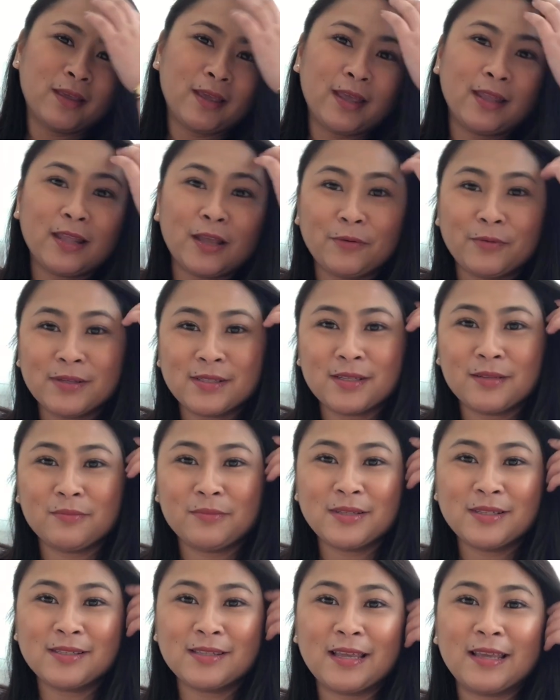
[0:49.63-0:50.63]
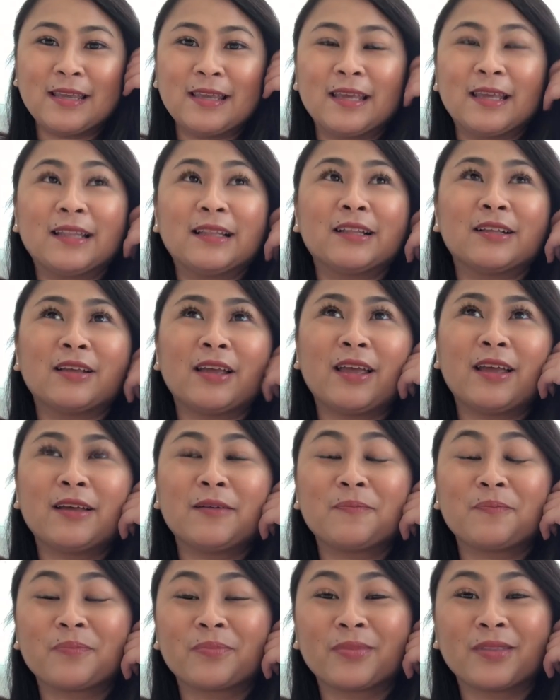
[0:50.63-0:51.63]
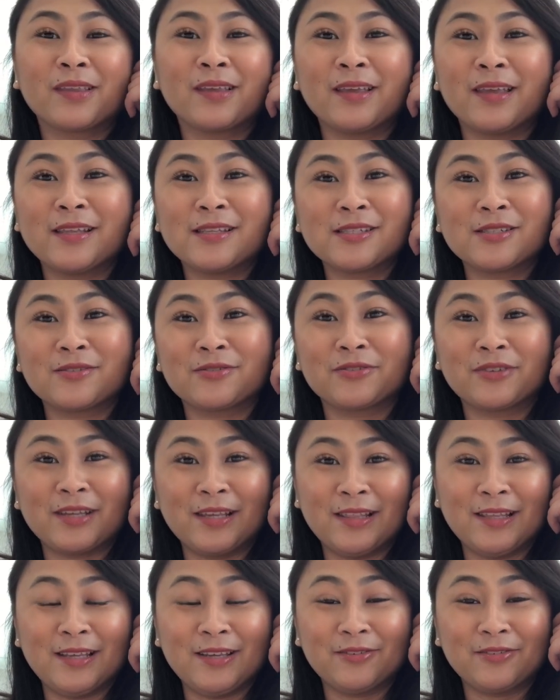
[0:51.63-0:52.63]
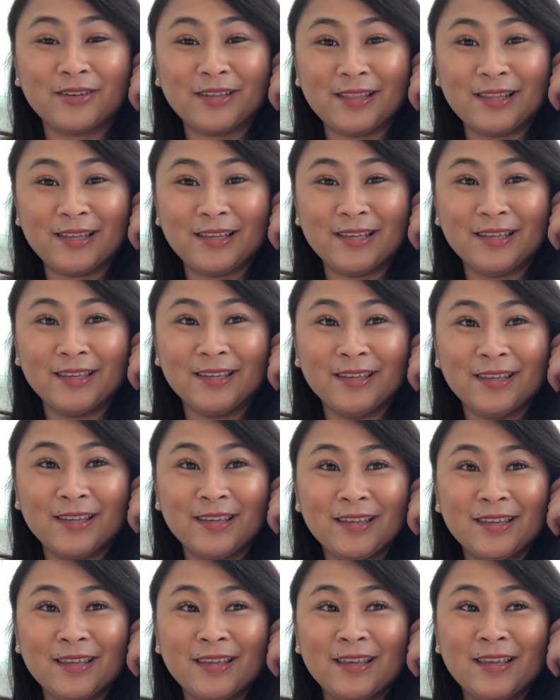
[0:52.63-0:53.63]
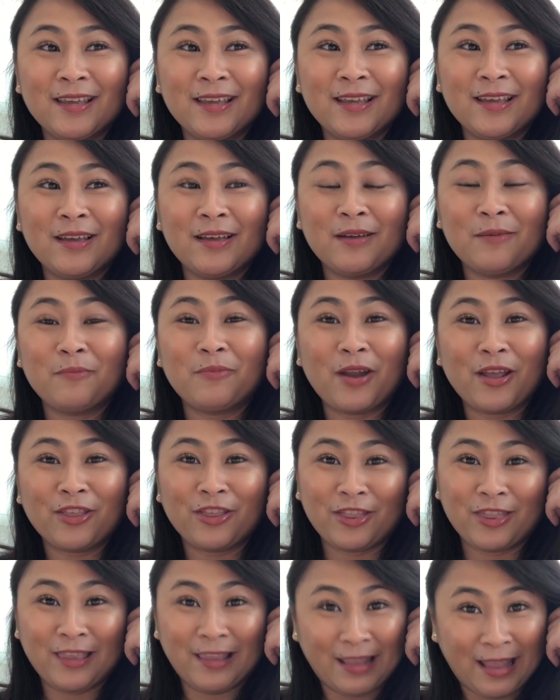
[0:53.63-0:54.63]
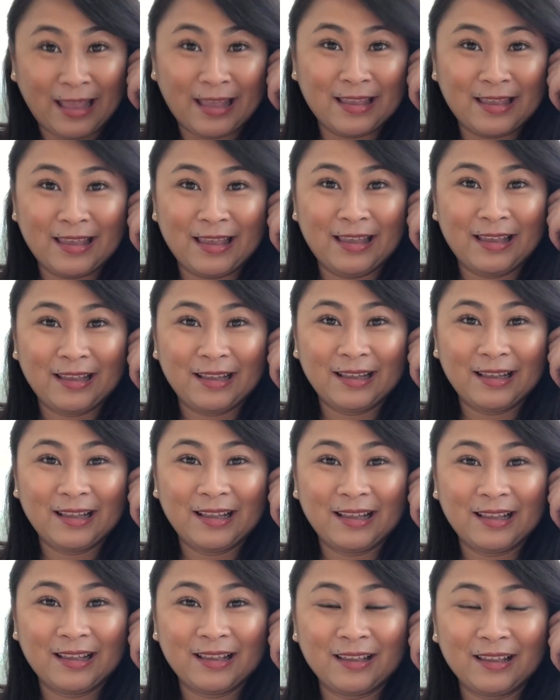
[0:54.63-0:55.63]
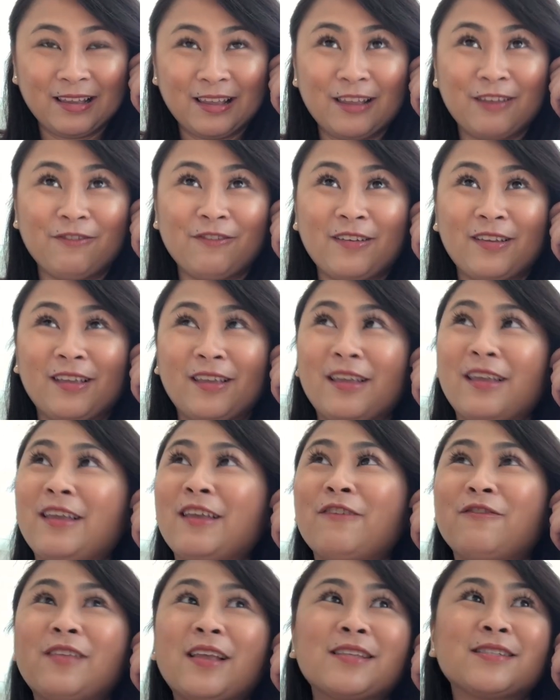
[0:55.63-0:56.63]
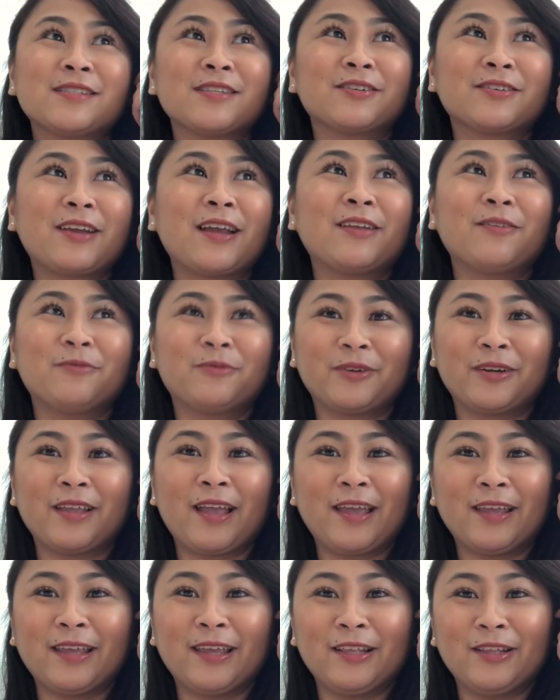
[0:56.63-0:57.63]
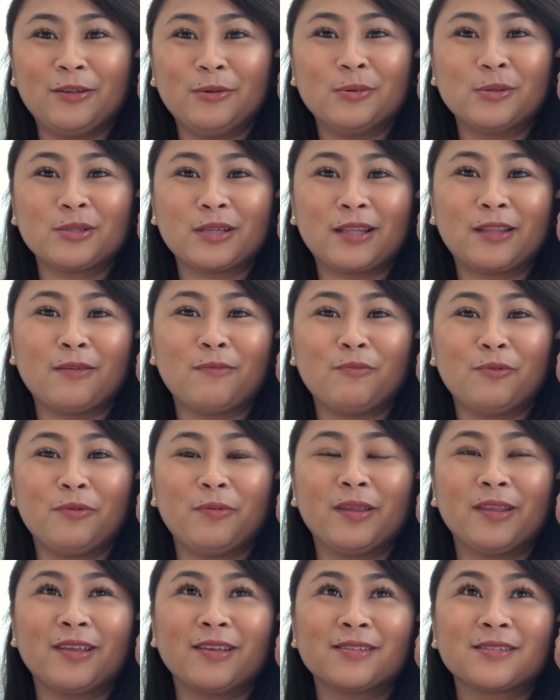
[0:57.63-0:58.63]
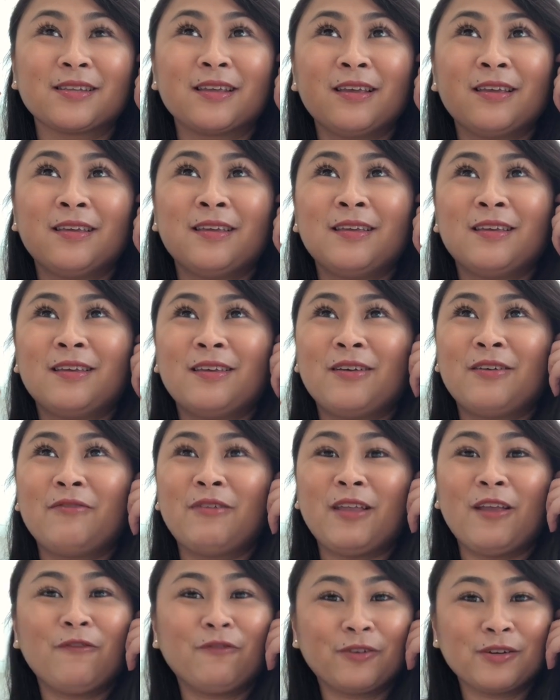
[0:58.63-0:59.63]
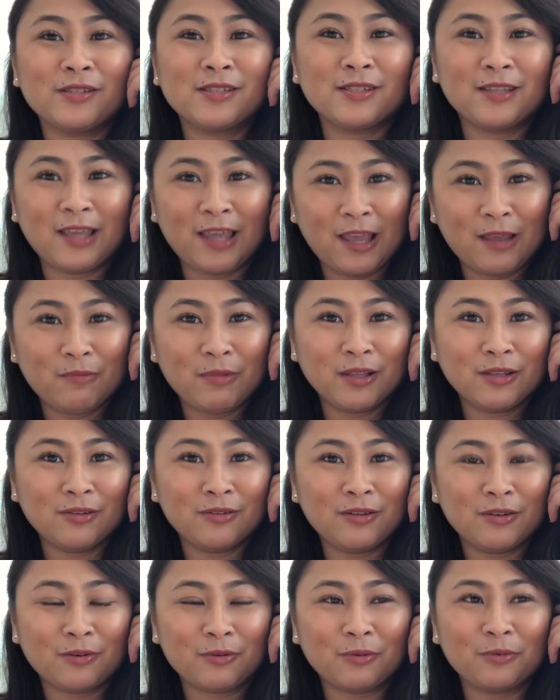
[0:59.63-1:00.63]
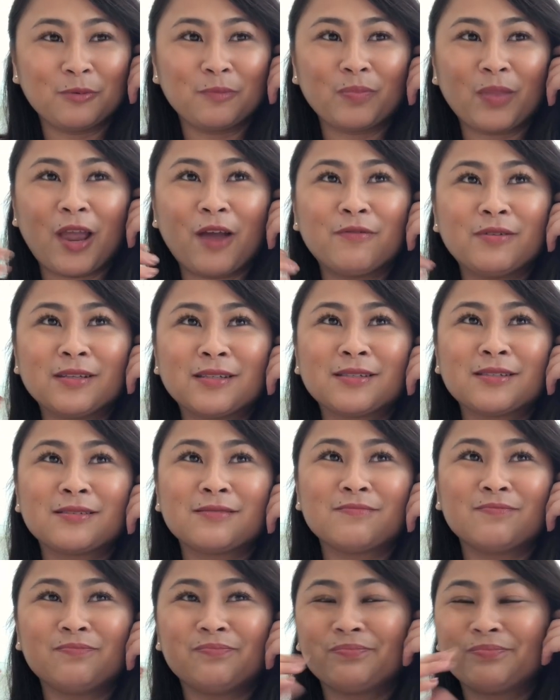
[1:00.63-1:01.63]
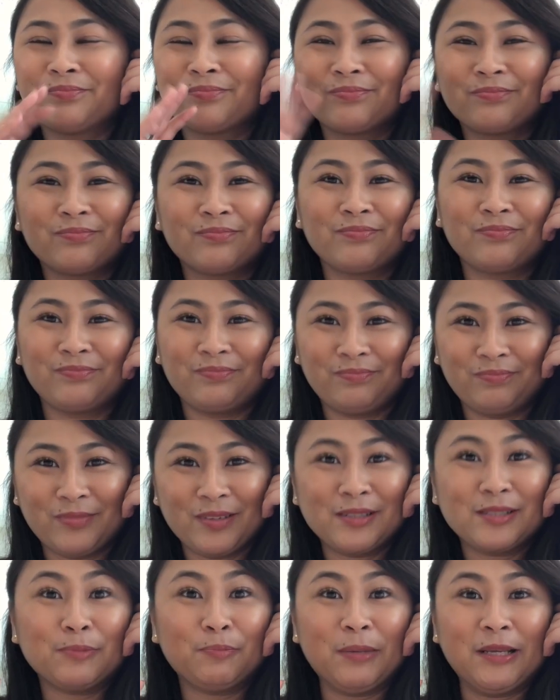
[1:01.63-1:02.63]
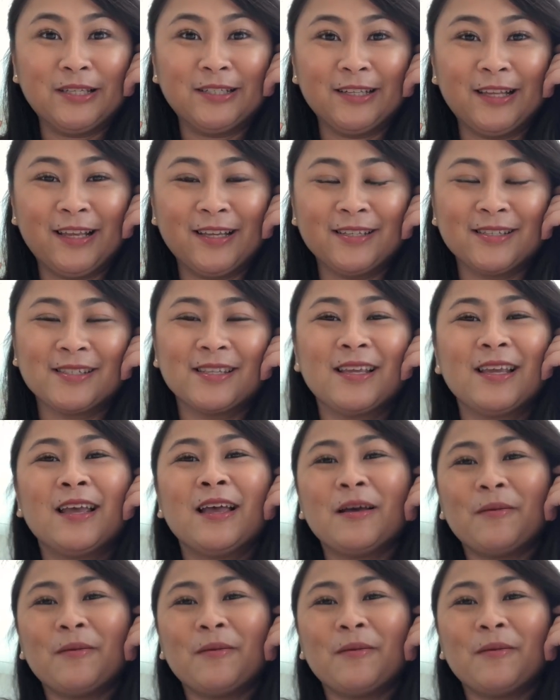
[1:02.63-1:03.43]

And I wasn't mistaken. Um, it's really, really breathtaking. If, if that's the right word I can use at the moment, because when I first came into the room, I was speechless.